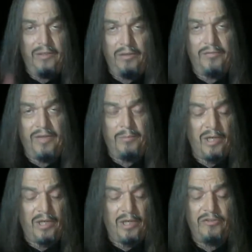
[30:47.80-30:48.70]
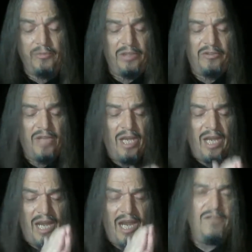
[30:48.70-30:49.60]
of that practice. I mean, just
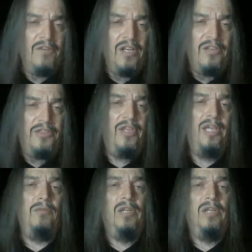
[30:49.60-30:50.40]
everything